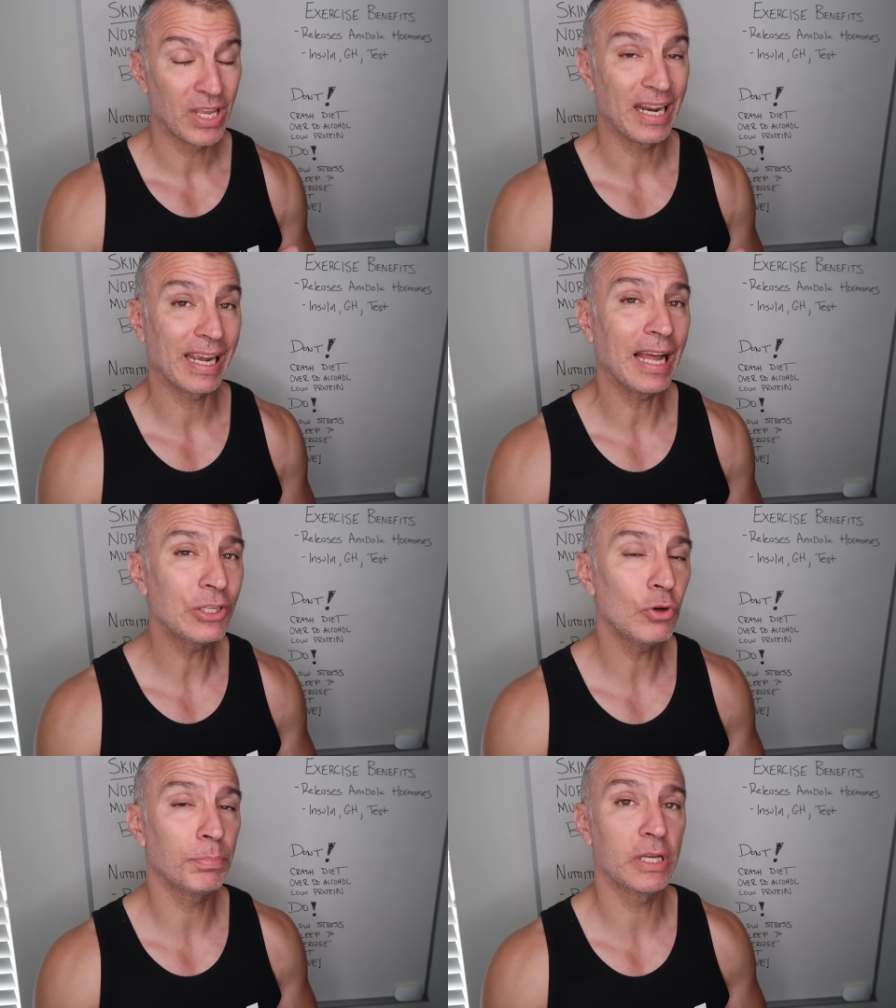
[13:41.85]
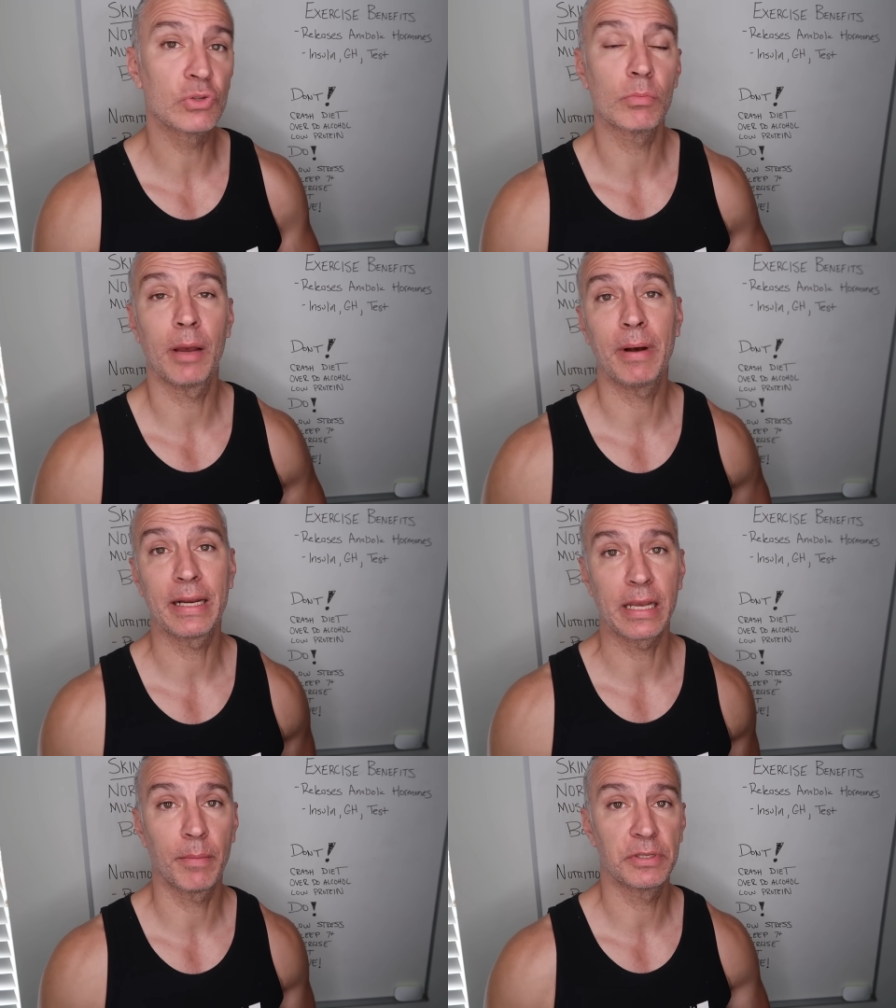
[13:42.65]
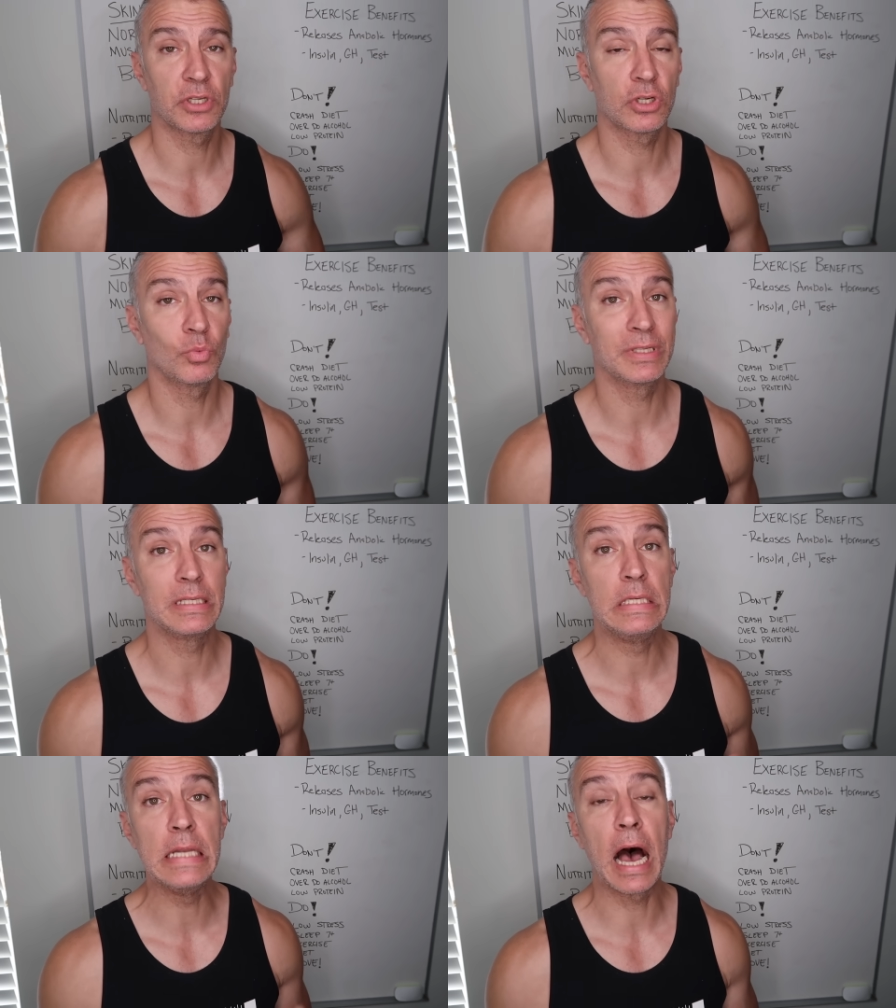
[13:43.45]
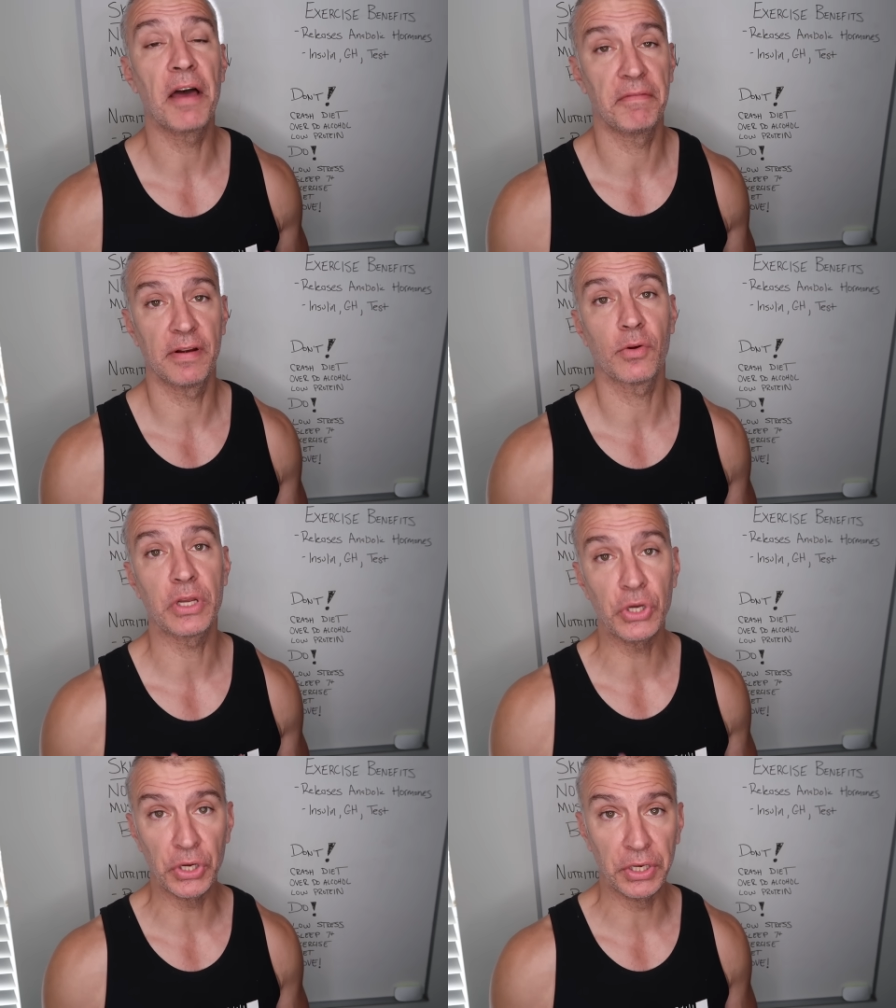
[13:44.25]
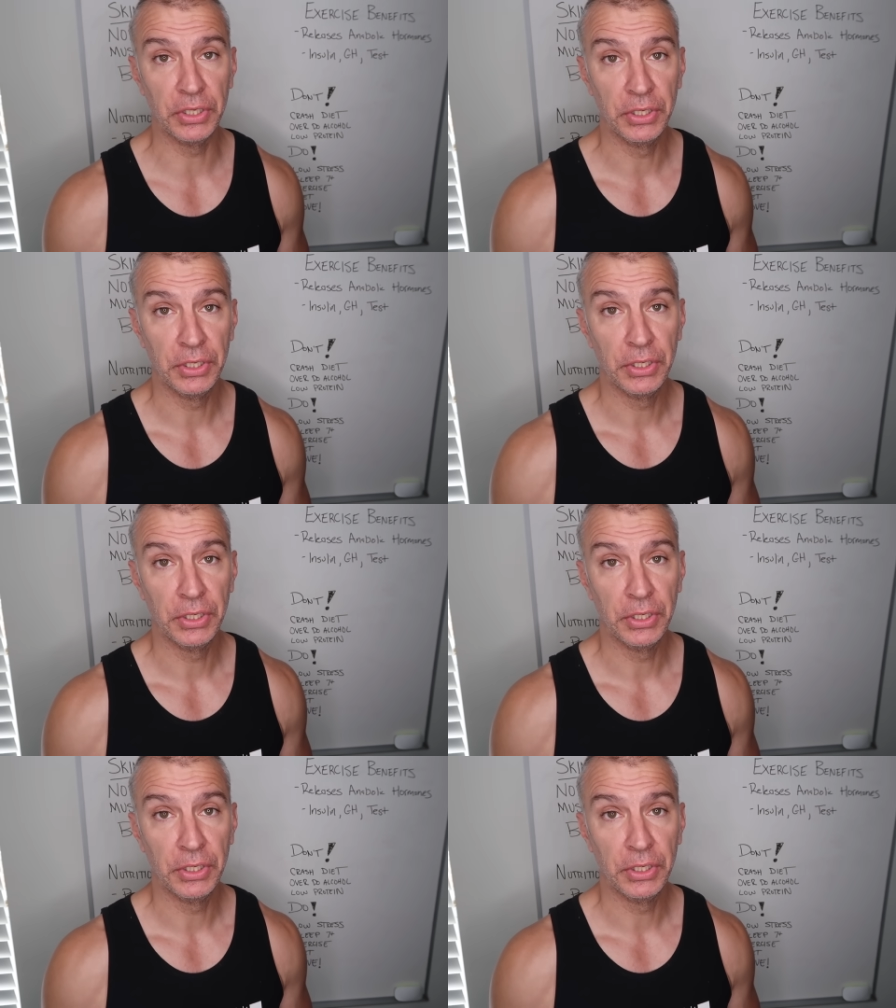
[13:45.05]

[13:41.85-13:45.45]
And I got to a place where my body composition was not very good.